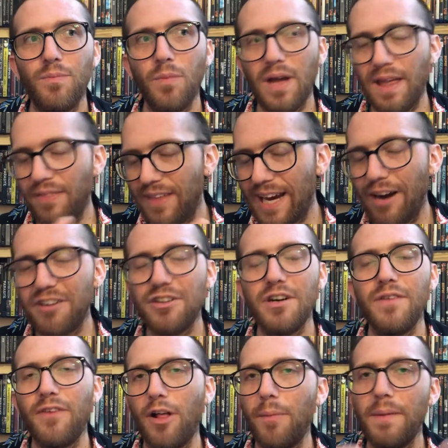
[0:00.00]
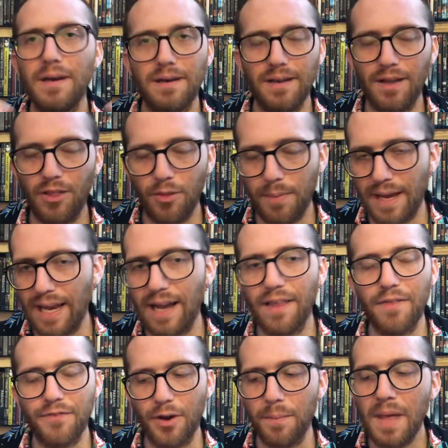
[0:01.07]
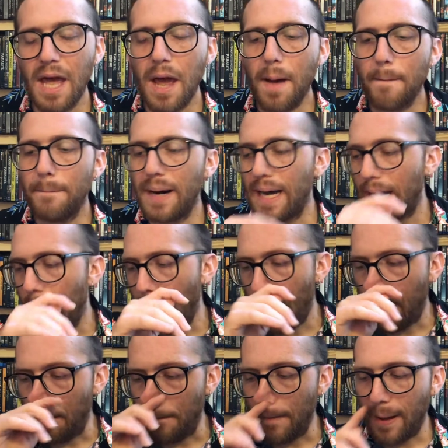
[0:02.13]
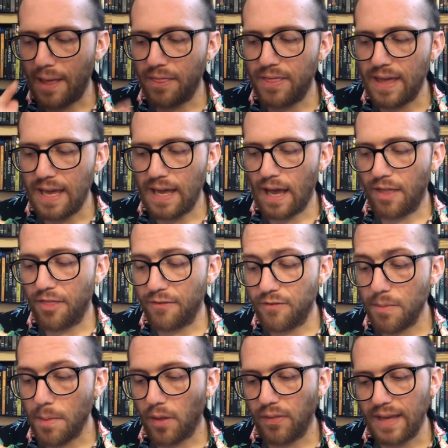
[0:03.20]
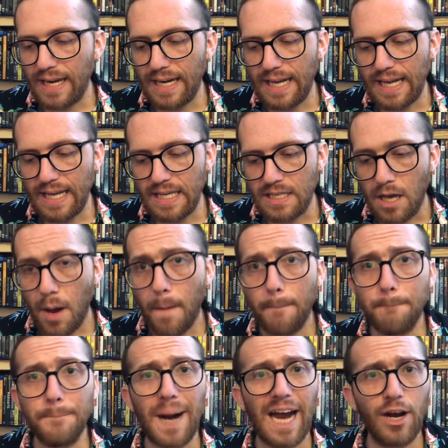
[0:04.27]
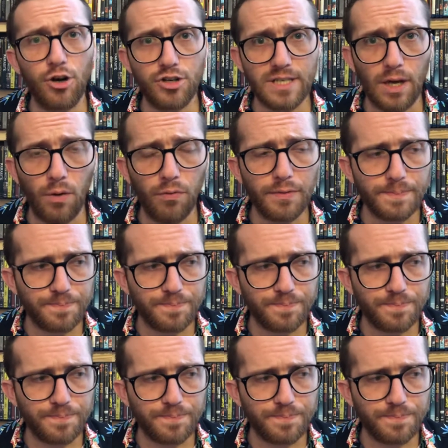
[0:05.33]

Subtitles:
in the character development in the beginning of the film, but the female lead is by herself,